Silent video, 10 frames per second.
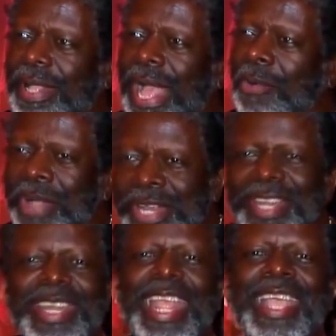I wasn't
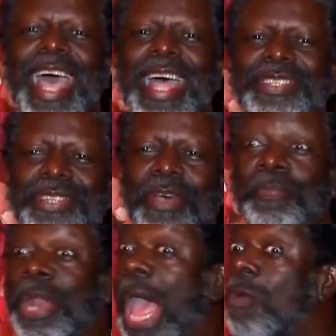into that God stuff,
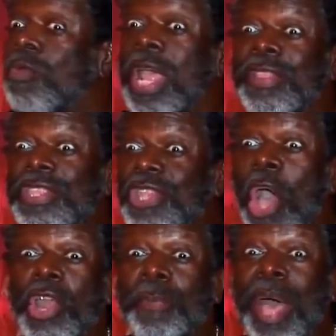but I read this
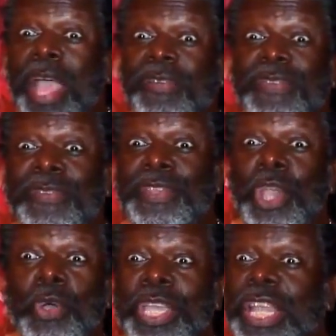Autobiography of a
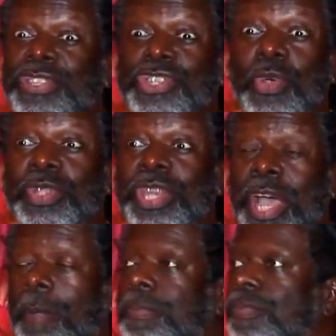Yogi and soaked it
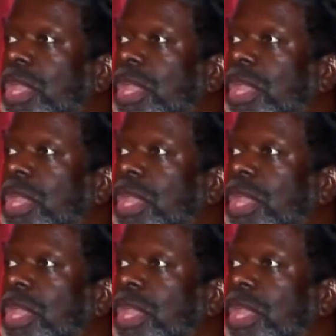up.